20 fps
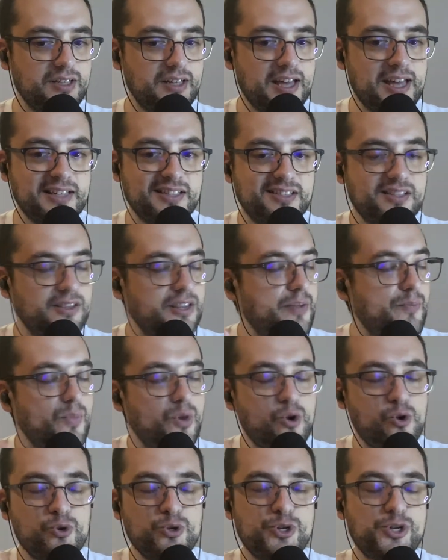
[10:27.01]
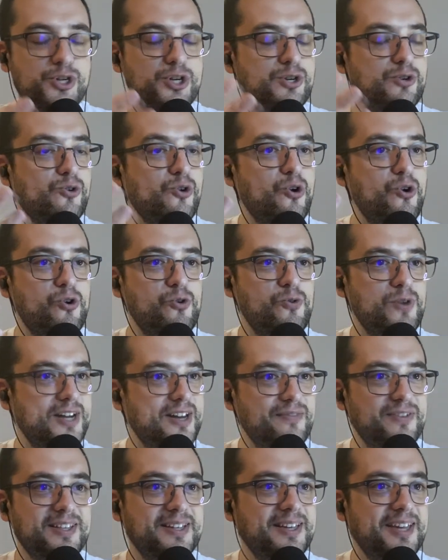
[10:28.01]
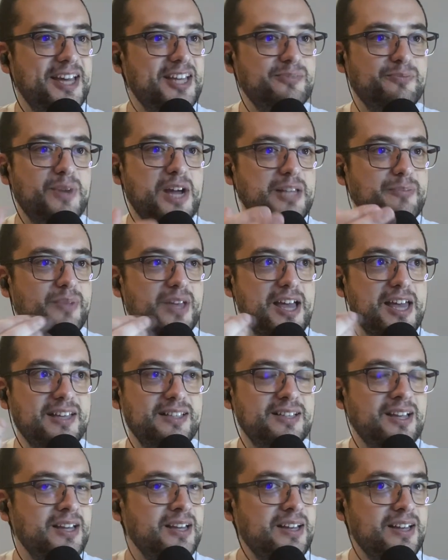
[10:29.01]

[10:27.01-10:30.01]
as an emotion or whatever the case might be,